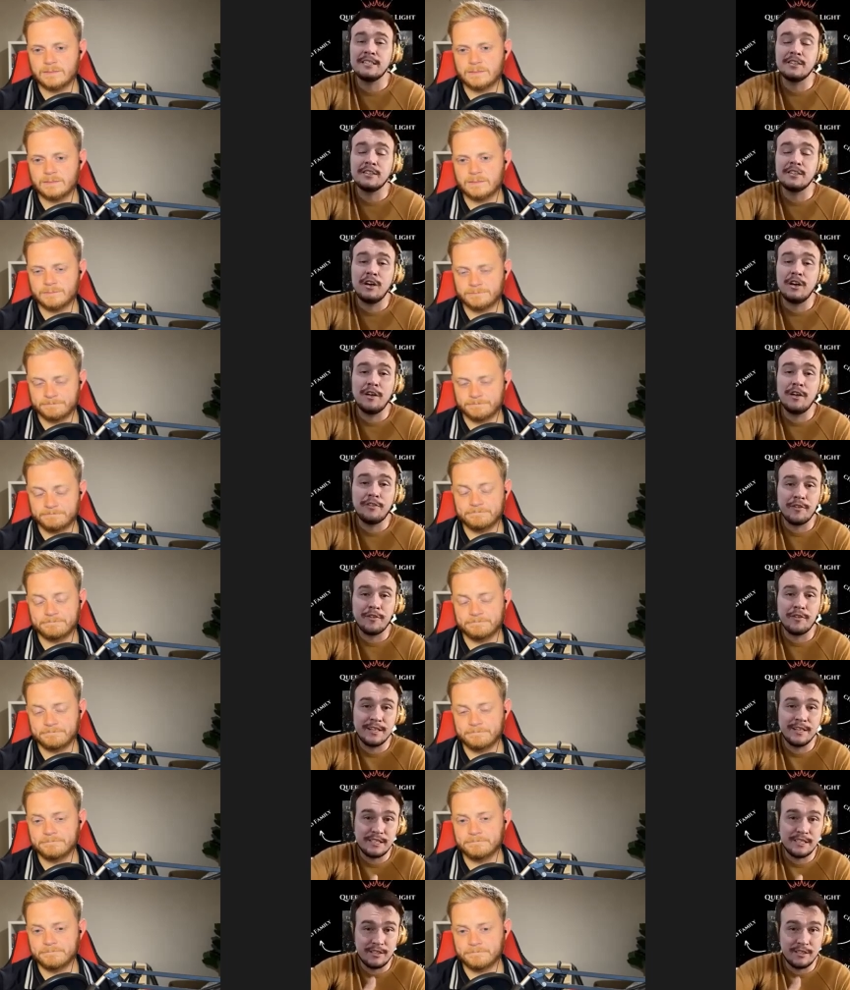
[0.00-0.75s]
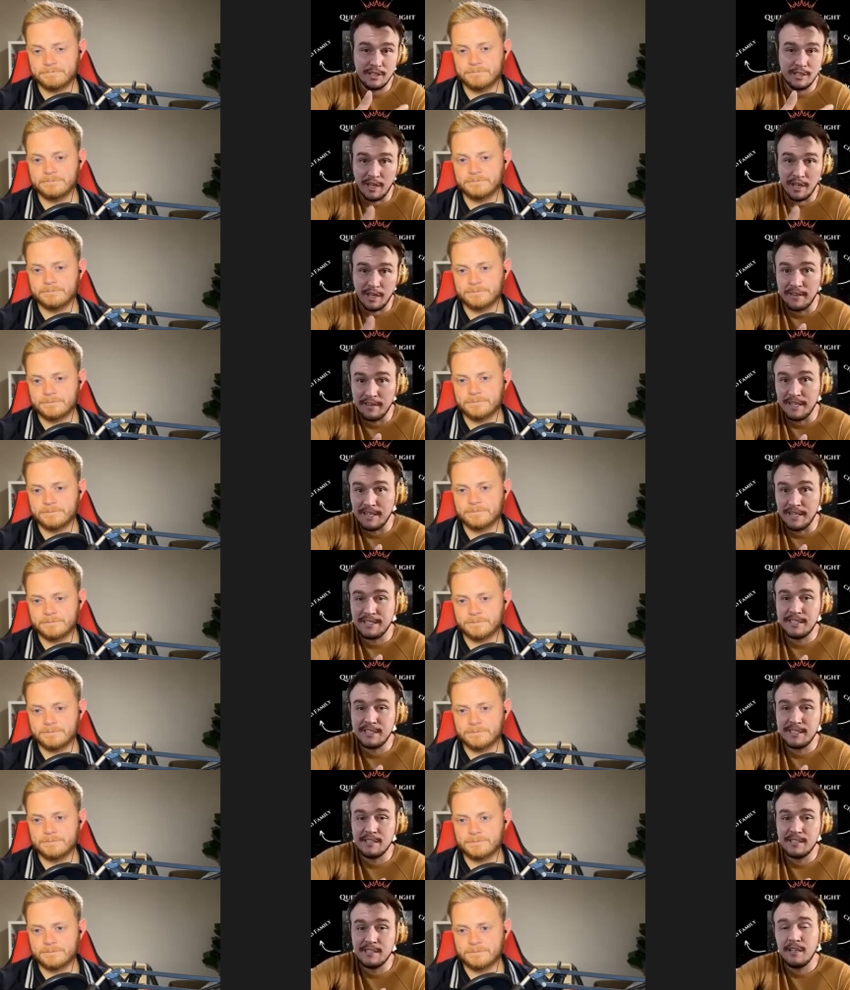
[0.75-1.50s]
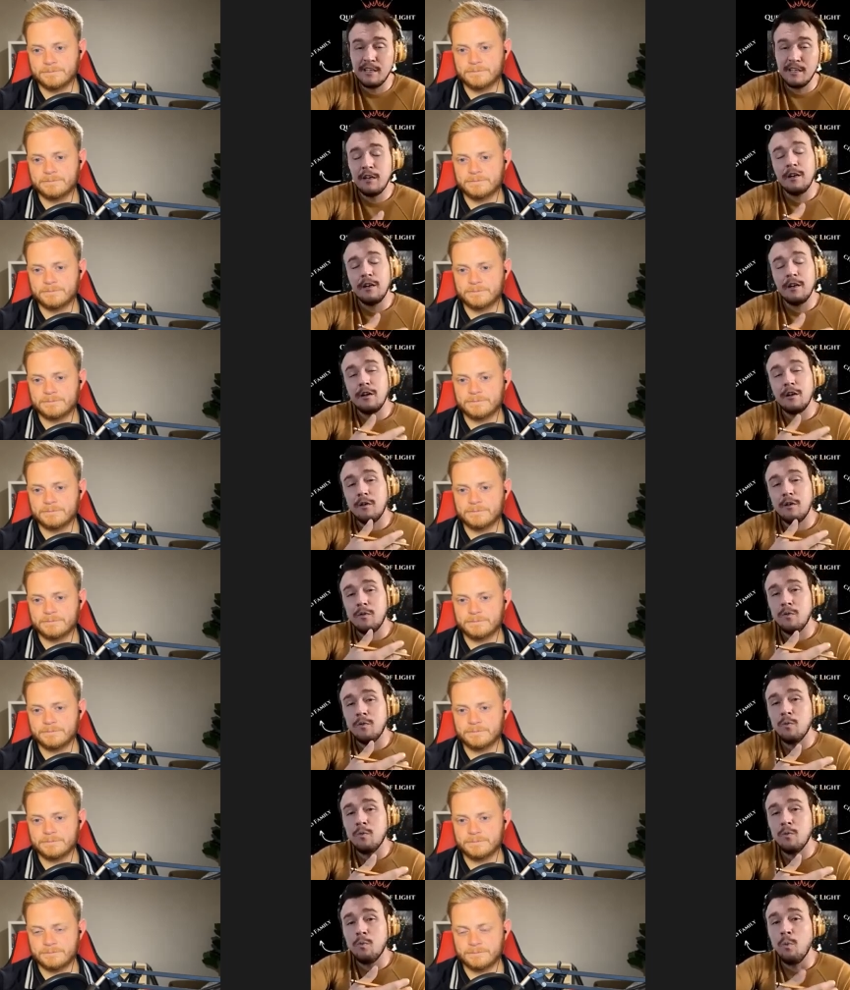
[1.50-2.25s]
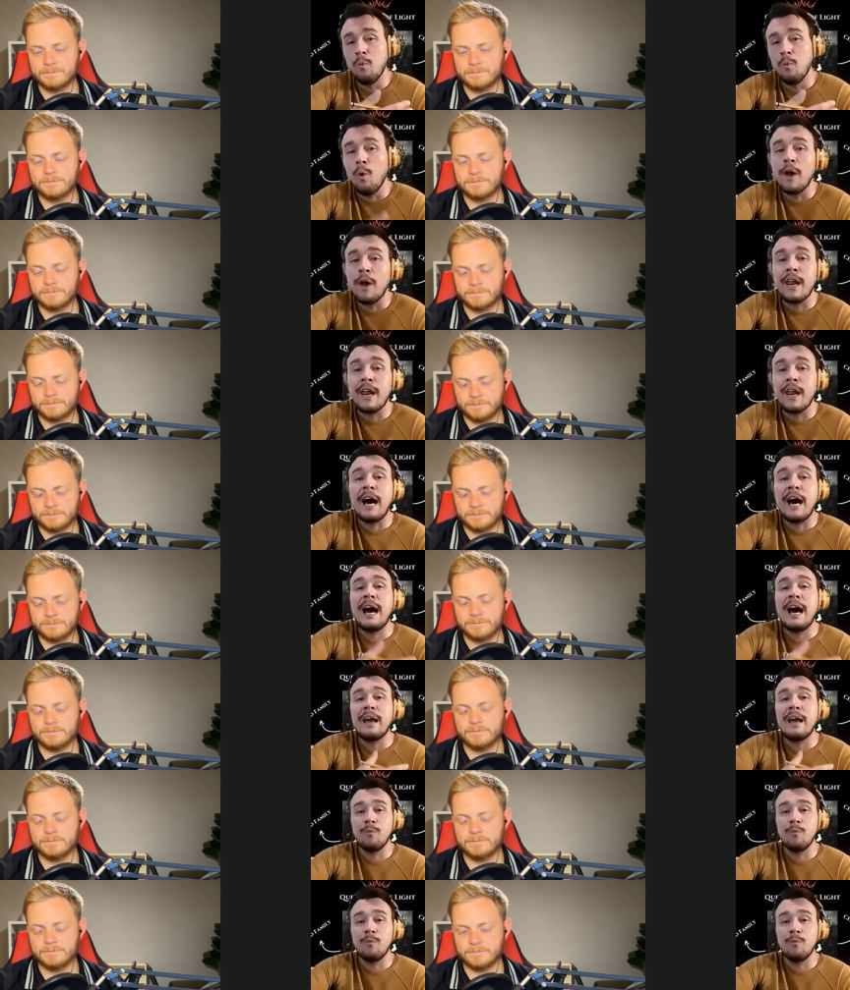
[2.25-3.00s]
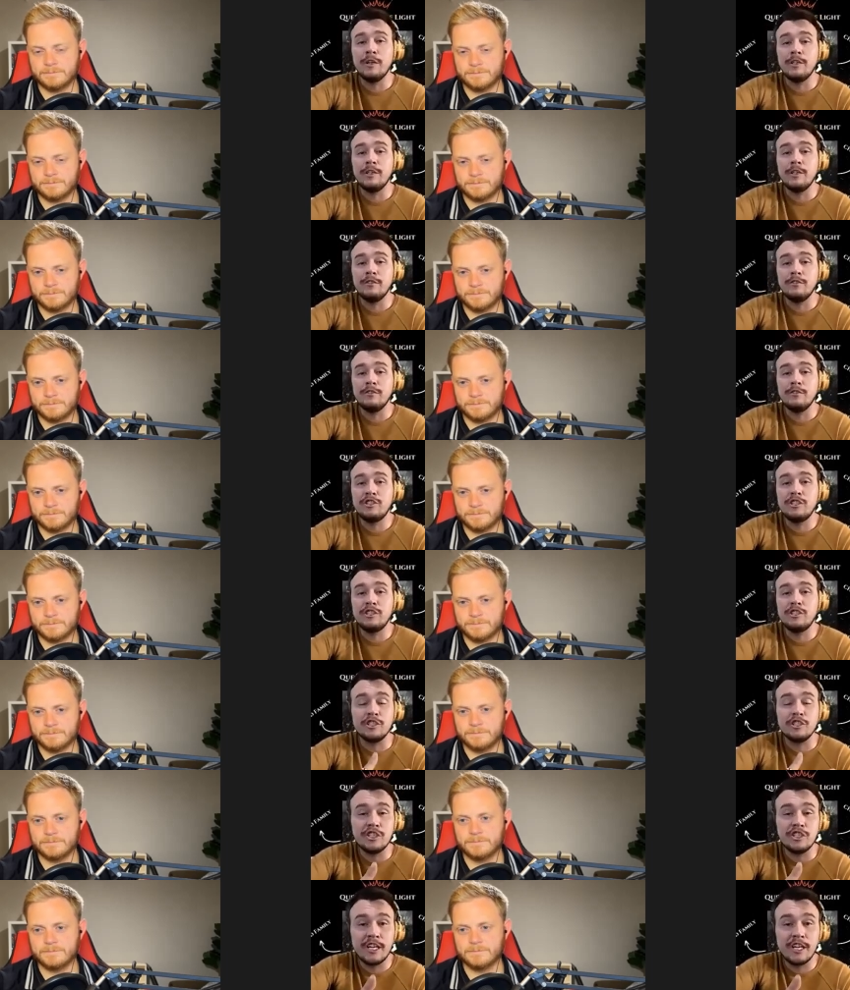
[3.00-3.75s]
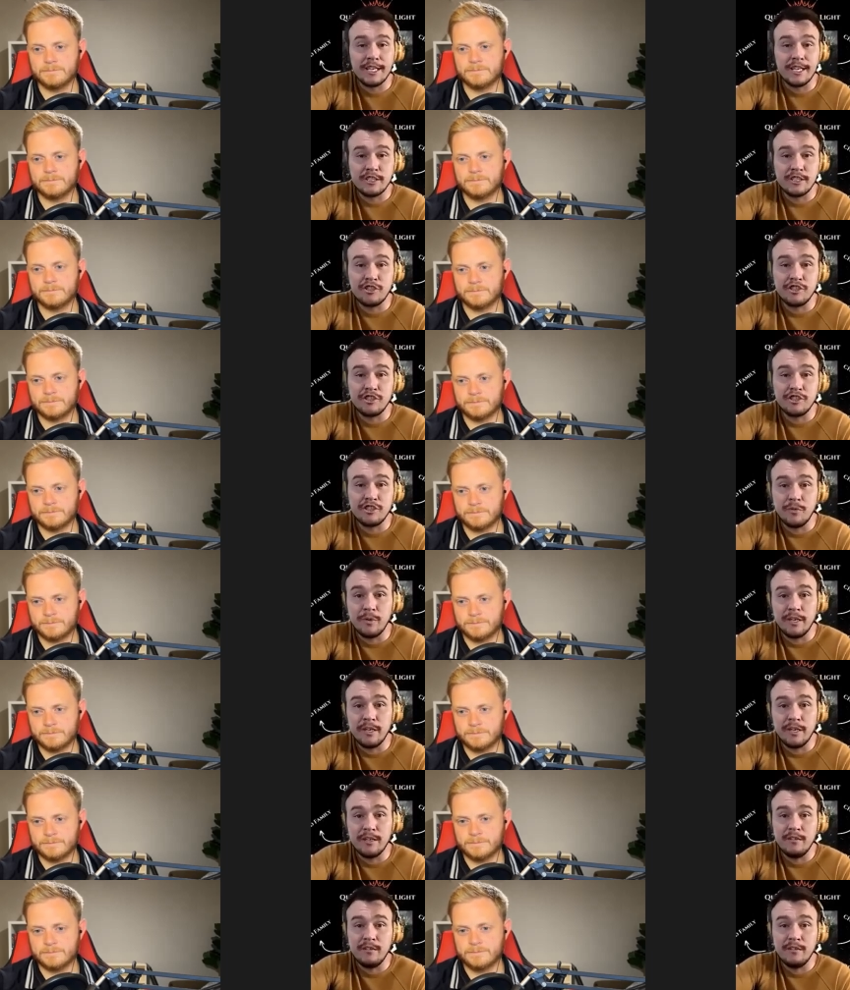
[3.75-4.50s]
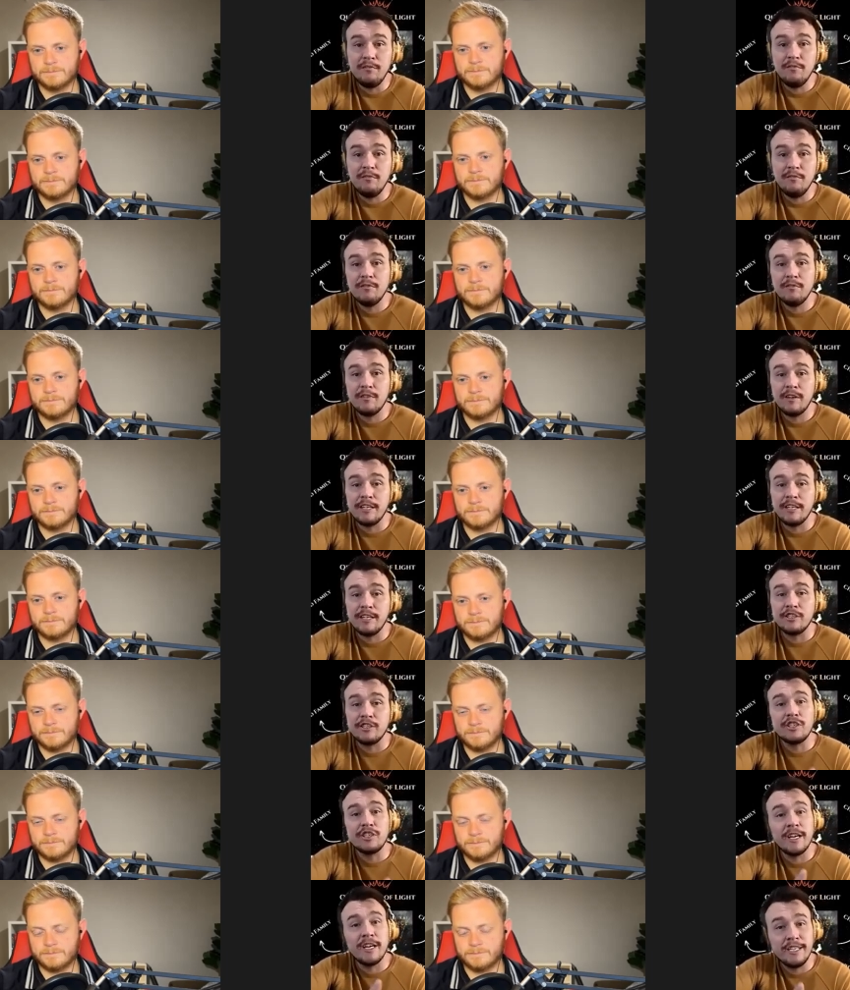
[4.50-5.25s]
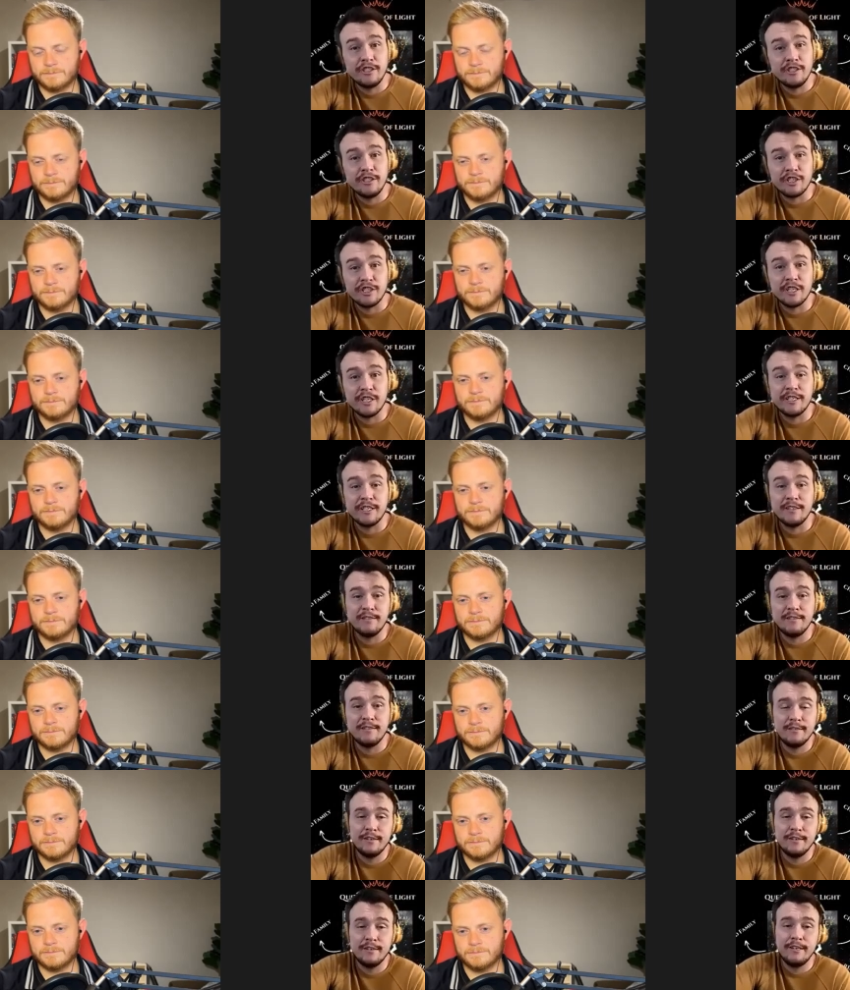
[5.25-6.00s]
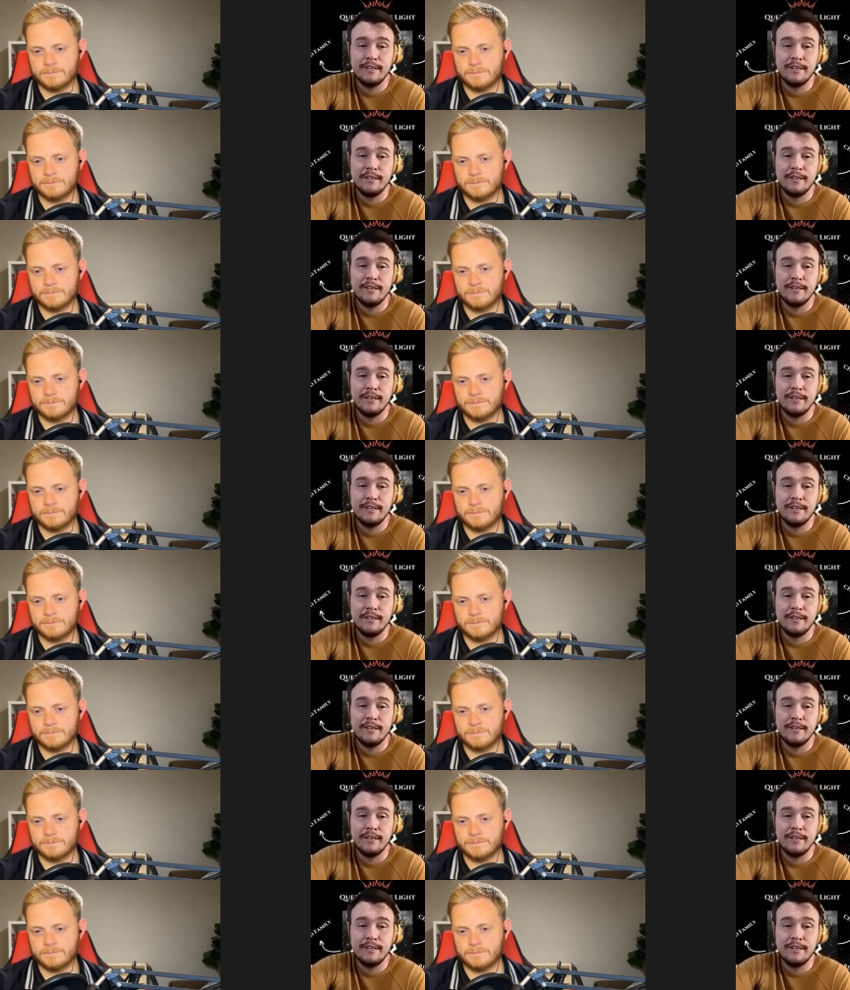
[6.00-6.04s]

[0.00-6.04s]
Speaker 1: as an author that's done this, what I would suggest doing and changing,